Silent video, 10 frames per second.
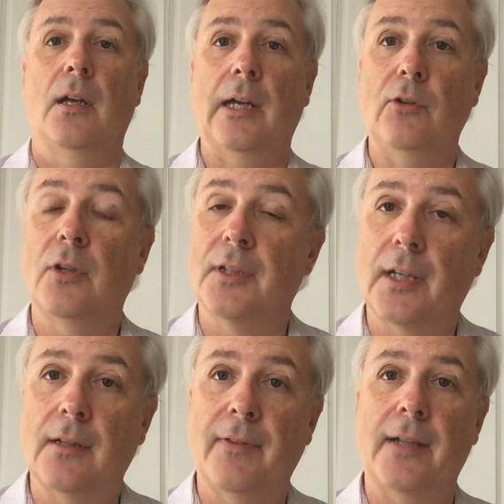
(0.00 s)
how you can
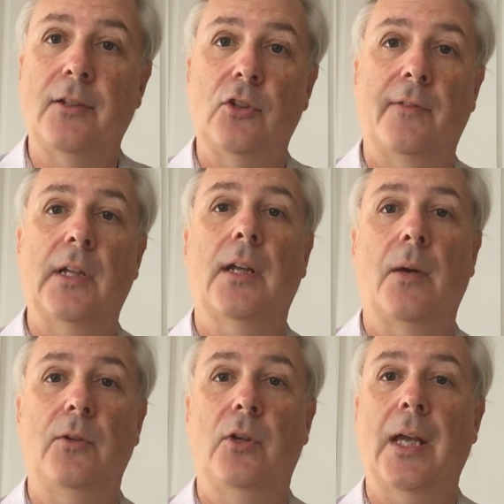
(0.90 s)
take advantage of it,
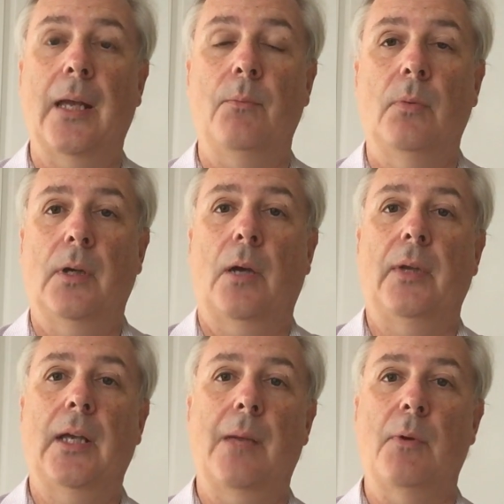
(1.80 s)
how it
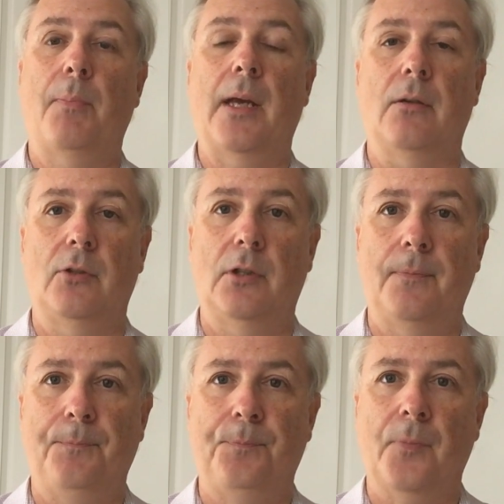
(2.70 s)
came about.
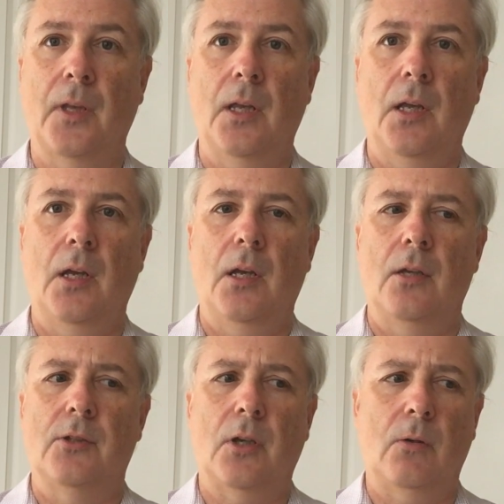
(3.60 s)

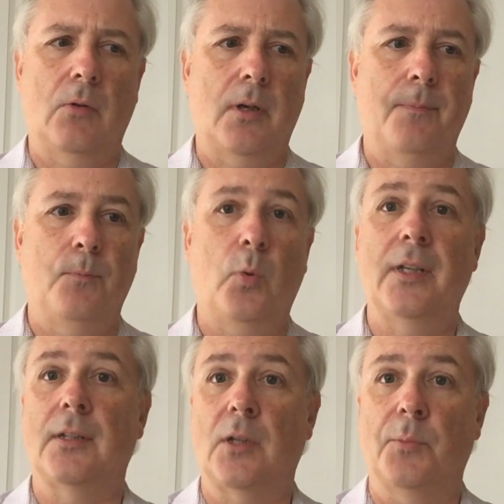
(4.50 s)
So what
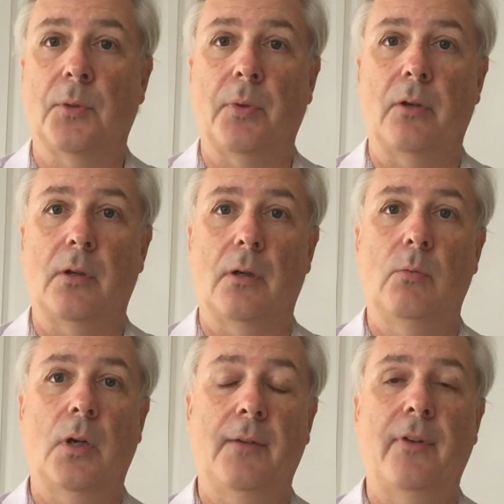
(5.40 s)
is a Thompson broker?
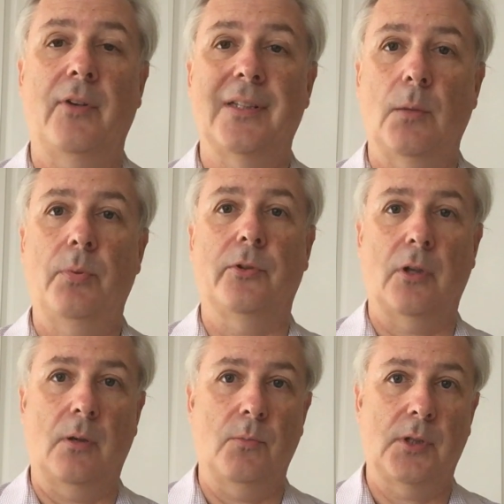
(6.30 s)
Well, in very simple
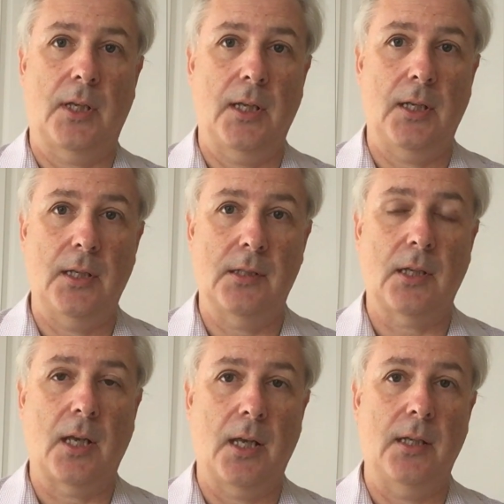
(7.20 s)
terms, it is
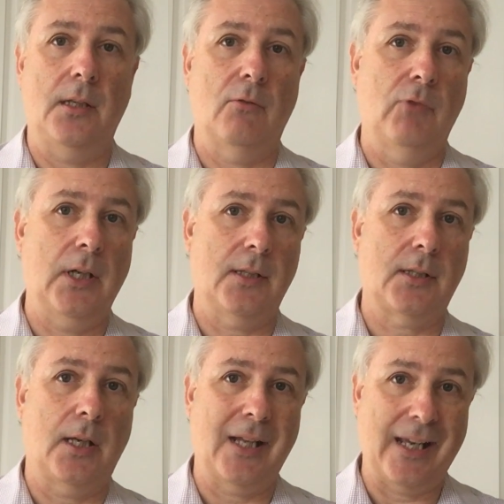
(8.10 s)
a real
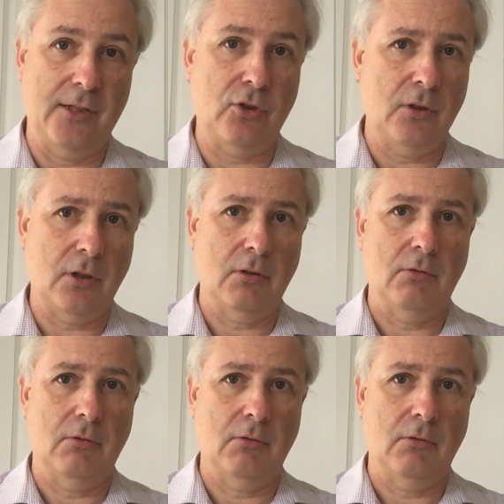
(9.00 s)
estate agent